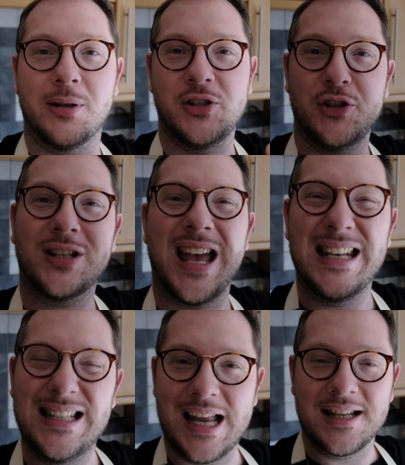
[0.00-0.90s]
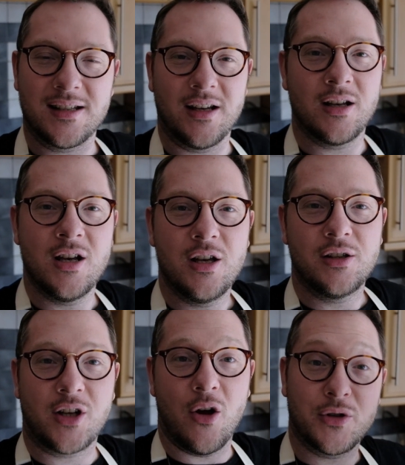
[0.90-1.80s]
so you just get a denser scone.